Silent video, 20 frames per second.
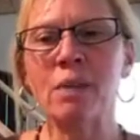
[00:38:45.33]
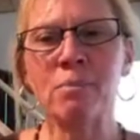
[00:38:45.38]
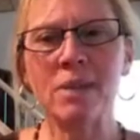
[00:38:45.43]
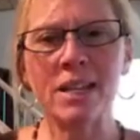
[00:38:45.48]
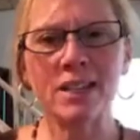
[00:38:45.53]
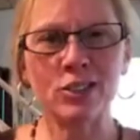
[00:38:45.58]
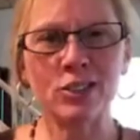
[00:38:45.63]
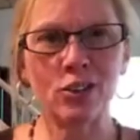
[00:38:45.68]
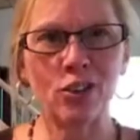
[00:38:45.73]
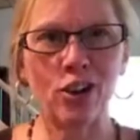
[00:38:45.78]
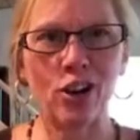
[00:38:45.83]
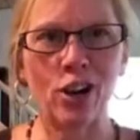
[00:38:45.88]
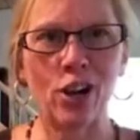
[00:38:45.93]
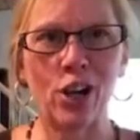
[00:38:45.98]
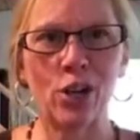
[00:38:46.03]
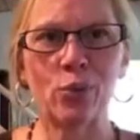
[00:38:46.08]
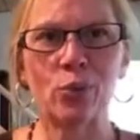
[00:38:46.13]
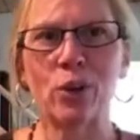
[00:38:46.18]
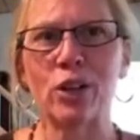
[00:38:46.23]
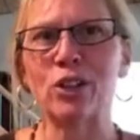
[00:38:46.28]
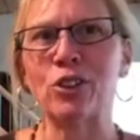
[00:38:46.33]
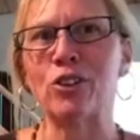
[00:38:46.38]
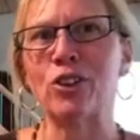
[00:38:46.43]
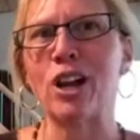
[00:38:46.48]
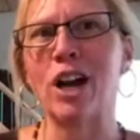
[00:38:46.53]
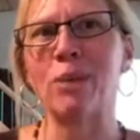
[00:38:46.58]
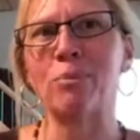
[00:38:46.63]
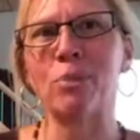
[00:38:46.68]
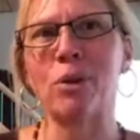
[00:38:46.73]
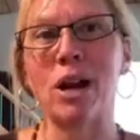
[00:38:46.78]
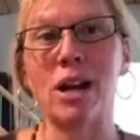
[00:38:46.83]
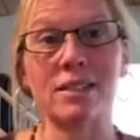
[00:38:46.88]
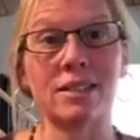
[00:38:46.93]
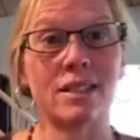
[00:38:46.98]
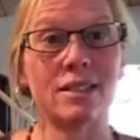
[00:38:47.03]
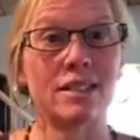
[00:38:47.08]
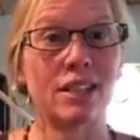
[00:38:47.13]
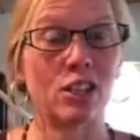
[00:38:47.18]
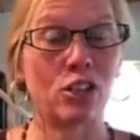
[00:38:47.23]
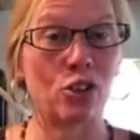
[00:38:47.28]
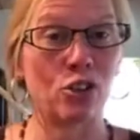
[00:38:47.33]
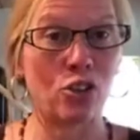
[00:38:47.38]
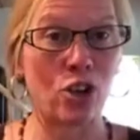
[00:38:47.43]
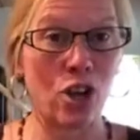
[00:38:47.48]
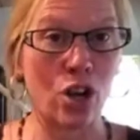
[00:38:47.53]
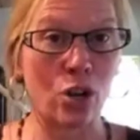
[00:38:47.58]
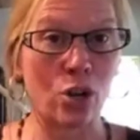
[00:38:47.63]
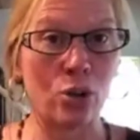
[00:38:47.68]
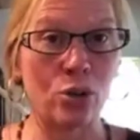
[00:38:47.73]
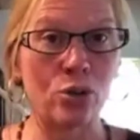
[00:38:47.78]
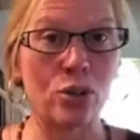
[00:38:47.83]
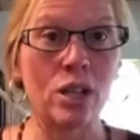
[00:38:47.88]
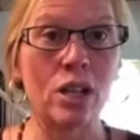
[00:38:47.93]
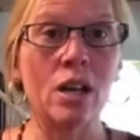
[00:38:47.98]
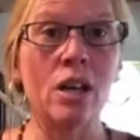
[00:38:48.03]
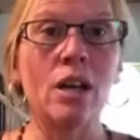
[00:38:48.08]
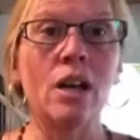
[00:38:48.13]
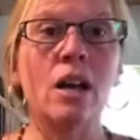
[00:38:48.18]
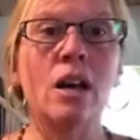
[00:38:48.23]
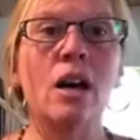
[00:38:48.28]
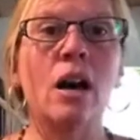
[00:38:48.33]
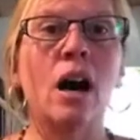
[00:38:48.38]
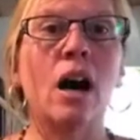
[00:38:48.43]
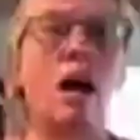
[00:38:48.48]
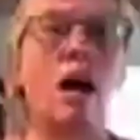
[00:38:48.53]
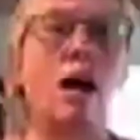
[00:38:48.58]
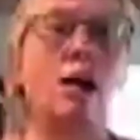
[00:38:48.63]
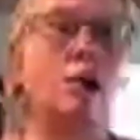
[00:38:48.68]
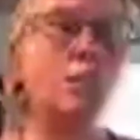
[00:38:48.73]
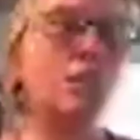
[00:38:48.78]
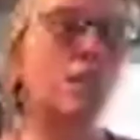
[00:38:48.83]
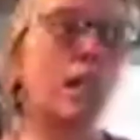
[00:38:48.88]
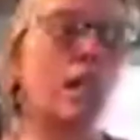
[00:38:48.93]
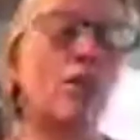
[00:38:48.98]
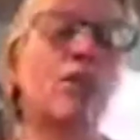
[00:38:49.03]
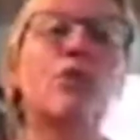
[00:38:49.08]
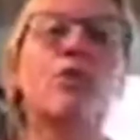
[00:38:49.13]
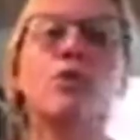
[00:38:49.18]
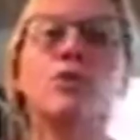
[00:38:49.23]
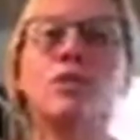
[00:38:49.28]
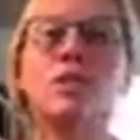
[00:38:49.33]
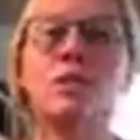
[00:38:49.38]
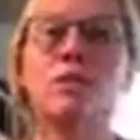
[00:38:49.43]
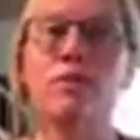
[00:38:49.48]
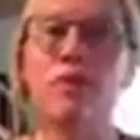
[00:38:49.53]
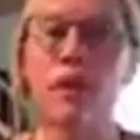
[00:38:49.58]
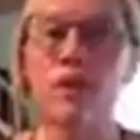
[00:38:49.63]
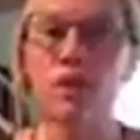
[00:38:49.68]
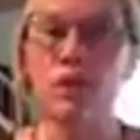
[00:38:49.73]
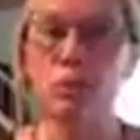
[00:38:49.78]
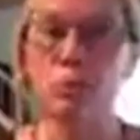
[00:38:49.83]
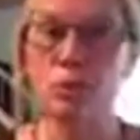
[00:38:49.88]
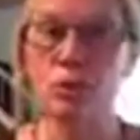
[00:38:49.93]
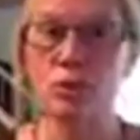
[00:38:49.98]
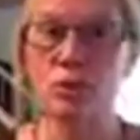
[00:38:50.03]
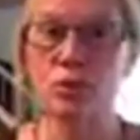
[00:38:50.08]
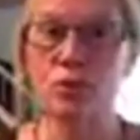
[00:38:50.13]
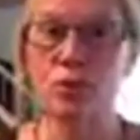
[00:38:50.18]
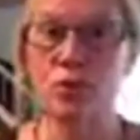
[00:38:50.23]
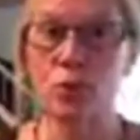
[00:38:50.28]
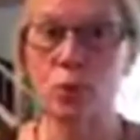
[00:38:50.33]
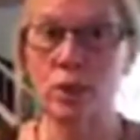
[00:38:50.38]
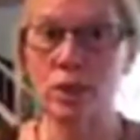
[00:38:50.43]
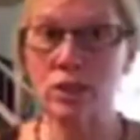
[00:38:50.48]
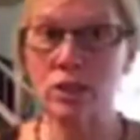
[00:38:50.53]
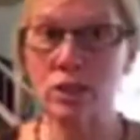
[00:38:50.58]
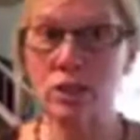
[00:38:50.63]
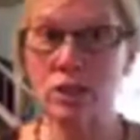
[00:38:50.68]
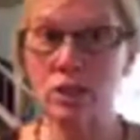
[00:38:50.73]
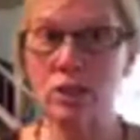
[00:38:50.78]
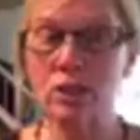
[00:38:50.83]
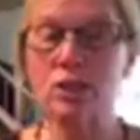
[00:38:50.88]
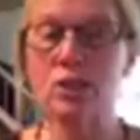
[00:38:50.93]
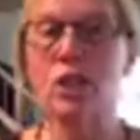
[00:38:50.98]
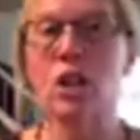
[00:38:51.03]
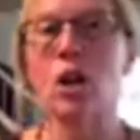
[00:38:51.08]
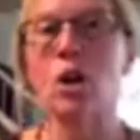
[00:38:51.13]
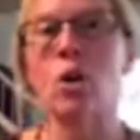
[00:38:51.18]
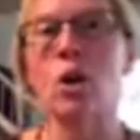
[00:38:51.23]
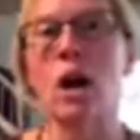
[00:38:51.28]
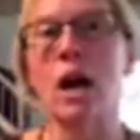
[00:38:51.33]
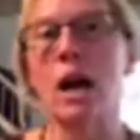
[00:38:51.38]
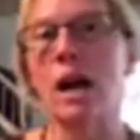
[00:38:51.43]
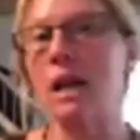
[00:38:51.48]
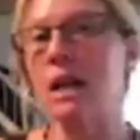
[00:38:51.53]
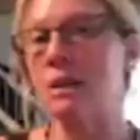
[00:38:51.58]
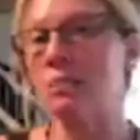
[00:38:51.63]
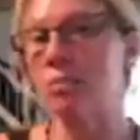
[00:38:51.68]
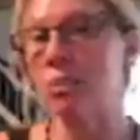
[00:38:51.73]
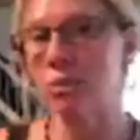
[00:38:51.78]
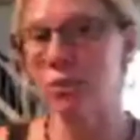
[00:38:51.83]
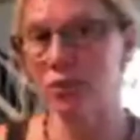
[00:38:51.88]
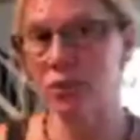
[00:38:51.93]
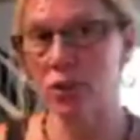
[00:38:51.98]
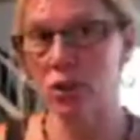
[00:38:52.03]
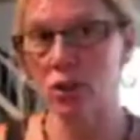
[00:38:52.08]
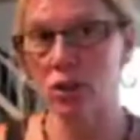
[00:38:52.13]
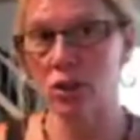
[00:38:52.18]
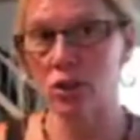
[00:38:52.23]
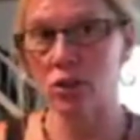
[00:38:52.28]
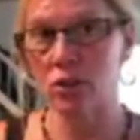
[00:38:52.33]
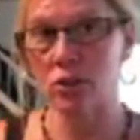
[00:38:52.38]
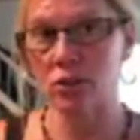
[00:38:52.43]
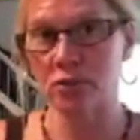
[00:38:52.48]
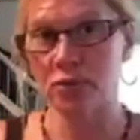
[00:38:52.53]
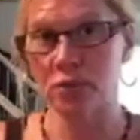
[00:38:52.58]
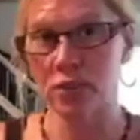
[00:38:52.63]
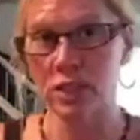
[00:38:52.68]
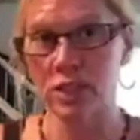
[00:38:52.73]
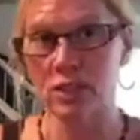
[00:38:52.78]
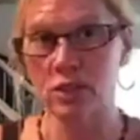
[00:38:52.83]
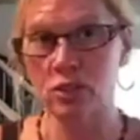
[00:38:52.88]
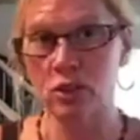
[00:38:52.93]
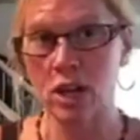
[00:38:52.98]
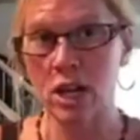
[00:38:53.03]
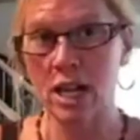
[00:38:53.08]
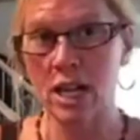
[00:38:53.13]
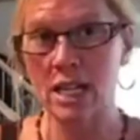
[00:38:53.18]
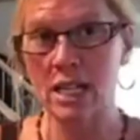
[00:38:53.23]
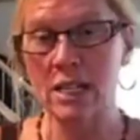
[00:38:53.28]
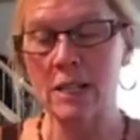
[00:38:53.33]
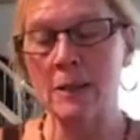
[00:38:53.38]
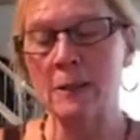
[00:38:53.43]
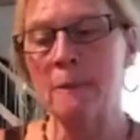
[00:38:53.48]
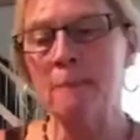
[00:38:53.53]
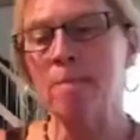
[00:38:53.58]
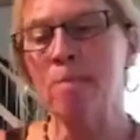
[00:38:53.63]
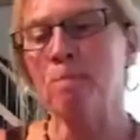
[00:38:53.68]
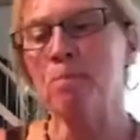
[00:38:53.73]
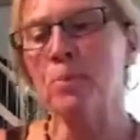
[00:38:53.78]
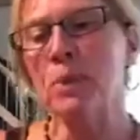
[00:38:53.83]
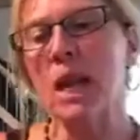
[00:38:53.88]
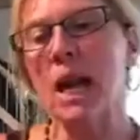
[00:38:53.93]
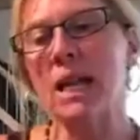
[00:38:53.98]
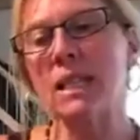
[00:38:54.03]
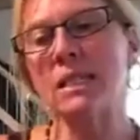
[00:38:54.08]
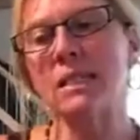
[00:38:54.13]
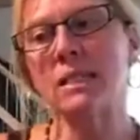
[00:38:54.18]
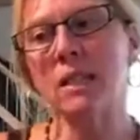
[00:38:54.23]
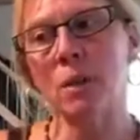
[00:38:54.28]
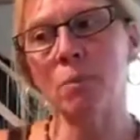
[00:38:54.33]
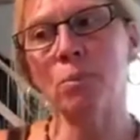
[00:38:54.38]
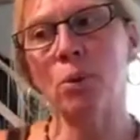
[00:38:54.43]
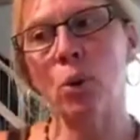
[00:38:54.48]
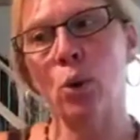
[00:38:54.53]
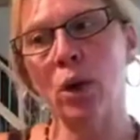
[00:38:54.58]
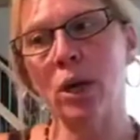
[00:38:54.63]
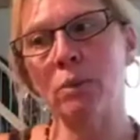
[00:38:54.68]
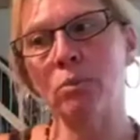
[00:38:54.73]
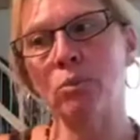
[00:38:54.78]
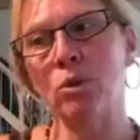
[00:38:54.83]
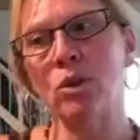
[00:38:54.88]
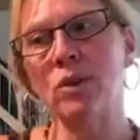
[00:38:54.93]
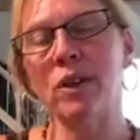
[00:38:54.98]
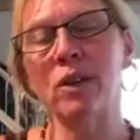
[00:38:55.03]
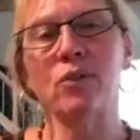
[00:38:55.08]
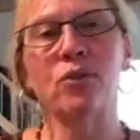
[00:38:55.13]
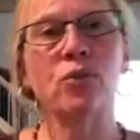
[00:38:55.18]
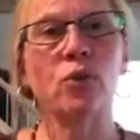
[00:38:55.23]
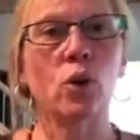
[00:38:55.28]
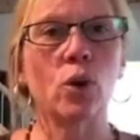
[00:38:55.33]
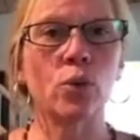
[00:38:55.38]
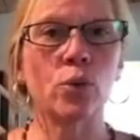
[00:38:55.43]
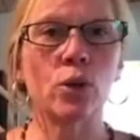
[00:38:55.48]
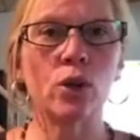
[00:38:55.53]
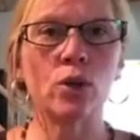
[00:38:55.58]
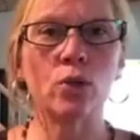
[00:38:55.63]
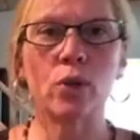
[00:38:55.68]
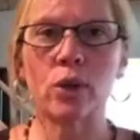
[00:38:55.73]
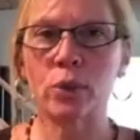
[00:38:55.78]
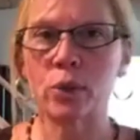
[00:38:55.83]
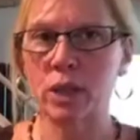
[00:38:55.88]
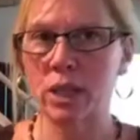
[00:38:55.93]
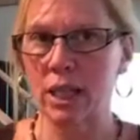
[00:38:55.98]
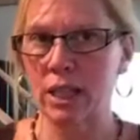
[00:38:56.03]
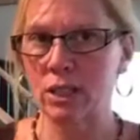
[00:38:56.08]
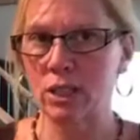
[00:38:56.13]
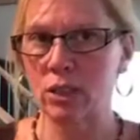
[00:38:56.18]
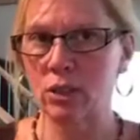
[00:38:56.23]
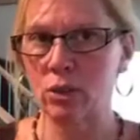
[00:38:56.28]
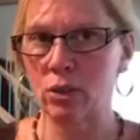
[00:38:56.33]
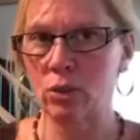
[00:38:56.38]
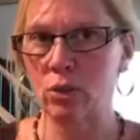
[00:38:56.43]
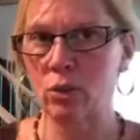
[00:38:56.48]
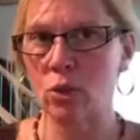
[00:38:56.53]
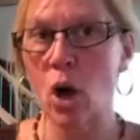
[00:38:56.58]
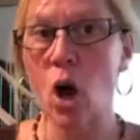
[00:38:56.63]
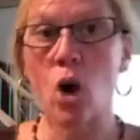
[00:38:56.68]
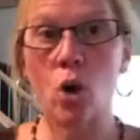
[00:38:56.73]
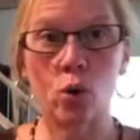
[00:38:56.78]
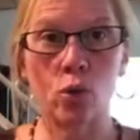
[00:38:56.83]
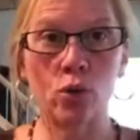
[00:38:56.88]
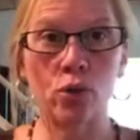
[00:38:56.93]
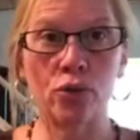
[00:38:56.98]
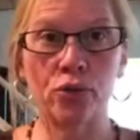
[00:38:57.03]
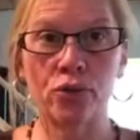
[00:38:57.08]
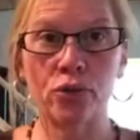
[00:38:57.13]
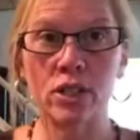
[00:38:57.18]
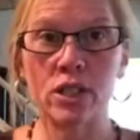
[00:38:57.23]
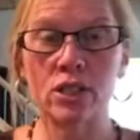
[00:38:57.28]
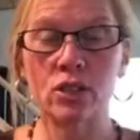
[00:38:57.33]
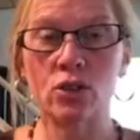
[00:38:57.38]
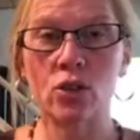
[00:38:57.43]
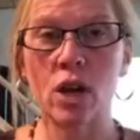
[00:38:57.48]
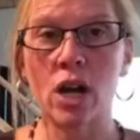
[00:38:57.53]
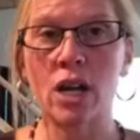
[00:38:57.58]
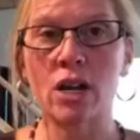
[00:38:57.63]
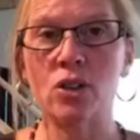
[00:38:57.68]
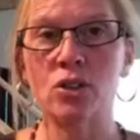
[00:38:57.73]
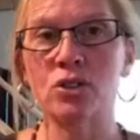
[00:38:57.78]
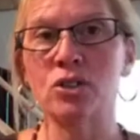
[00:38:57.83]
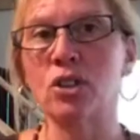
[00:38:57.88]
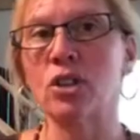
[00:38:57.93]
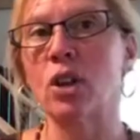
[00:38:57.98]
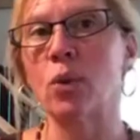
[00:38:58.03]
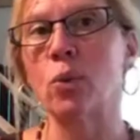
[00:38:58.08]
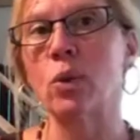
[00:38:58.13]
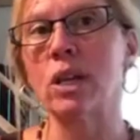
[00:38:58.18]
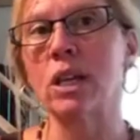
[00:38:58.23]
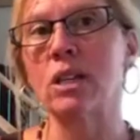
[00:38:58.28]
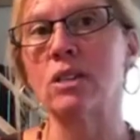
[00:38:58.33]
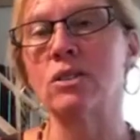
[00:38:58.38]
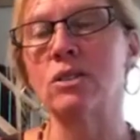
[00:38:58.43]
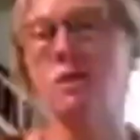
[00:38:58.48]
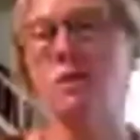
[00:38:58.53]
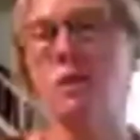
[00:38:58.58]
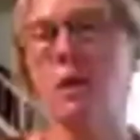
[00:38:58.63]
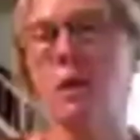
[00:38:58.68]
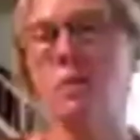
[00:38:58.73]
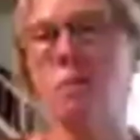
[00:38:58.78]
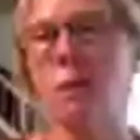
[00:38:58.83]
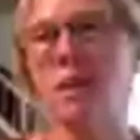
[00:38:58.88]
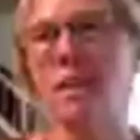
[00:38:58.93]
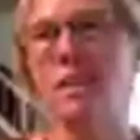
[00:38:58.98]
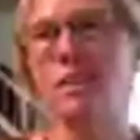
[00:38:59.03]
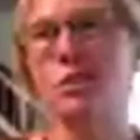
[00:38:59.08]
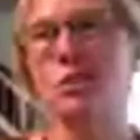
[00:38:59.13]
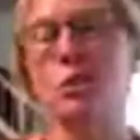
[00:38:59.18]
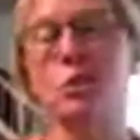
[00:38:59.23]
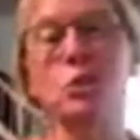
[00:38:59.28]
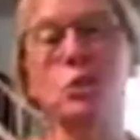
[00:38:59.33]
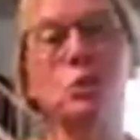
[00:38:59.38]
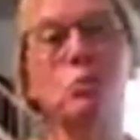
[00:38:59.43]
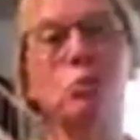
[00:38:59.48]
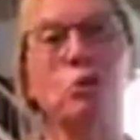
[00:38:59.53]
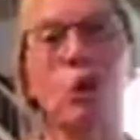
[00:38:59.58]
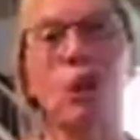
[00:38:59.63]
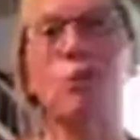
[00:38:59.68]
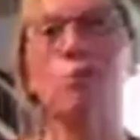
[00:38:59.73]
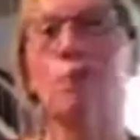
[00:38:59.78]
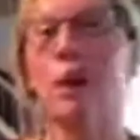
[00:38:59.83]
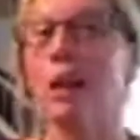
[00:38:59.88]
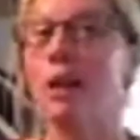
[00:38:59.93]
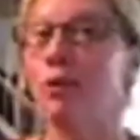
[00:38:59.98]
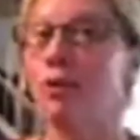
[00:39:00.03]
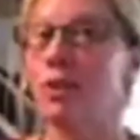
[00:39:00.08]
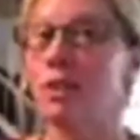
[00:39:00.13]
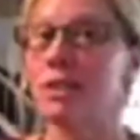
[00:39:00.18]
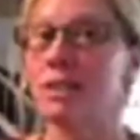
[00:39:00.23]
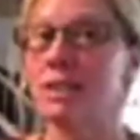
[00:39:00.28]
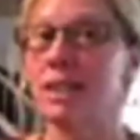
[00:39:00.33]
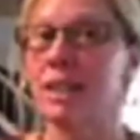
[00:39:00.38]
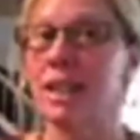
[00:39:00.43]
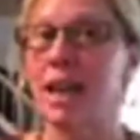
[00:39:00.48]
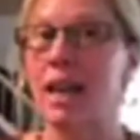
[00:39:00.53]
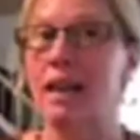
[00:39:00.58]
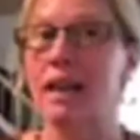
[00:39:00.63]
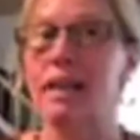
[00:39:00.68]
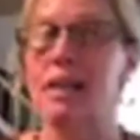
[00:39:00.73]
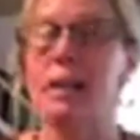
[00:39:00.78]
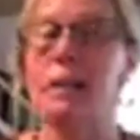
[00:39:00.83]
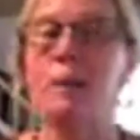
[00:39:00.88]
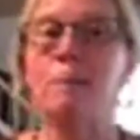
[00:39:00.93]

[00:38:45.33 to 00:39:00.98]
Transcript: That makes it hard when you're not processing your own. Uh, to get fruits and vegetables for winter, so I prefer to do the freeze-dried. At some point moving forward, we would like to own a freeze dryer so that we can do that, because there's some great benefits to that.